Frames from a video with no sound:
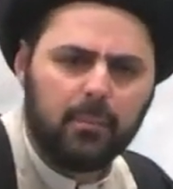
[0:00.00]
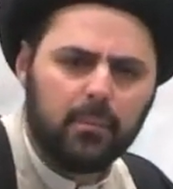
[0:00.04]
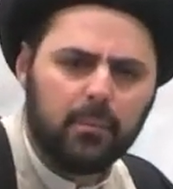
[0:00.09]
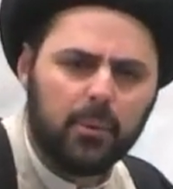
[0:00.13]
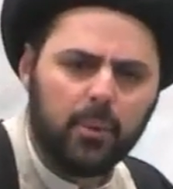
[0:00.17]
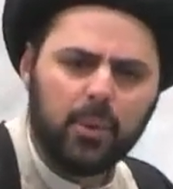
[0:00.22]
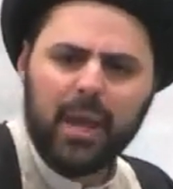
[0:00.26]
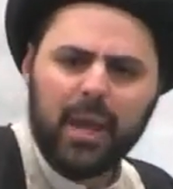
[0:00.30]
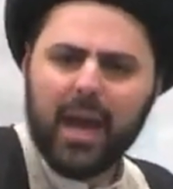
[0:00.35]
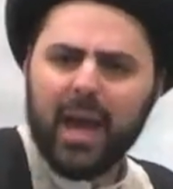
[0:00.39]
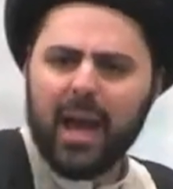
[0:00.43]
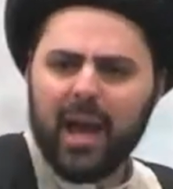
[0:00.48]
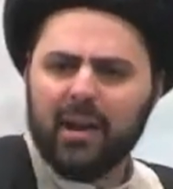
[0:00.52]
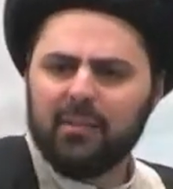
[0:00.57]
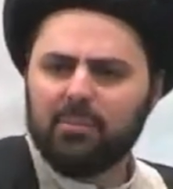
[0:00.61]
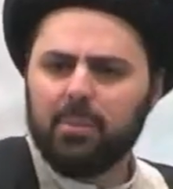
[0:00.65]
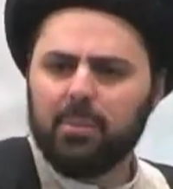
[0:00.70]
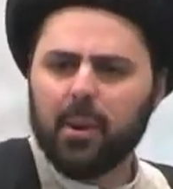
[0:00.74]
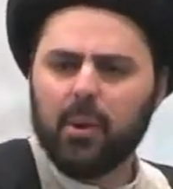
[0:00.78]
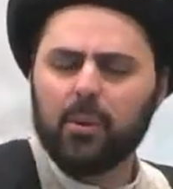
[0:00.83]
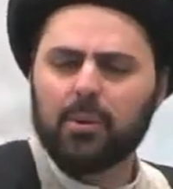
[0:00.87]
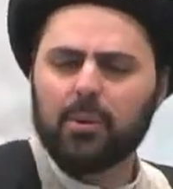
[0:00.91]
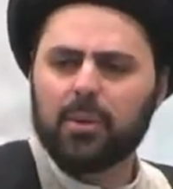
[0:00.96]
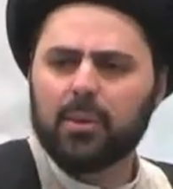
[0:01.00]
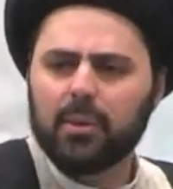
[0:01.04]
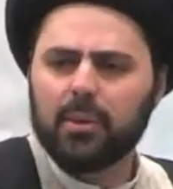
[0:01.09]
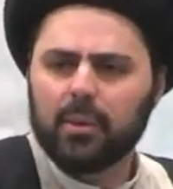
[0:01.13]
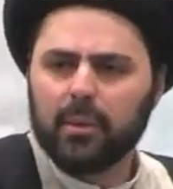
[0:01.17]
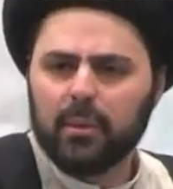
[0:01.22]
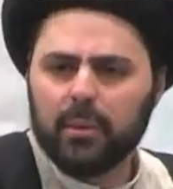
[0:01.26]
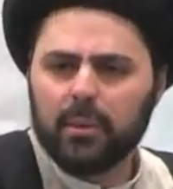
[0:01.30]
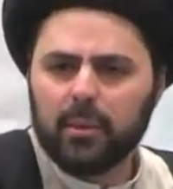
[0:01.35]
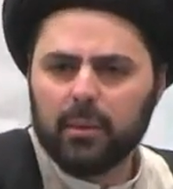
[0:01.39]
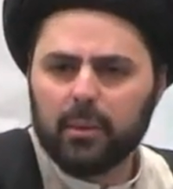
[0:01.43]
You can't have both.
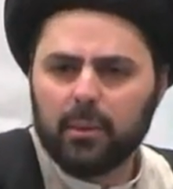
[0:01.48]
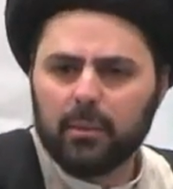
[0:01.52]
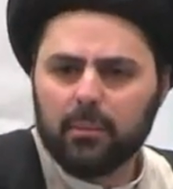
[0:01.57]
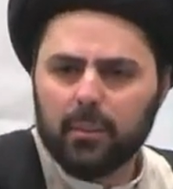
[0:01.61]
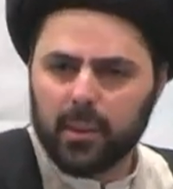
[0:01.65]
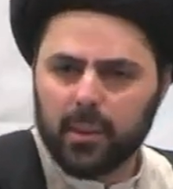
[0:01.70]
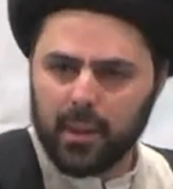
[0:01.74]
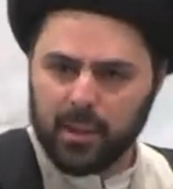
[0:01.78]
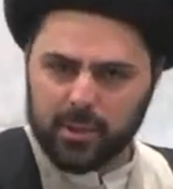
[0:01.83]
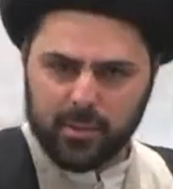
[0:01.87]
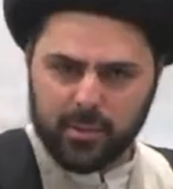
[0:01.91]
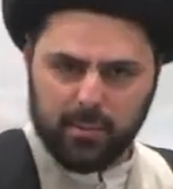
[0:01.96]
Because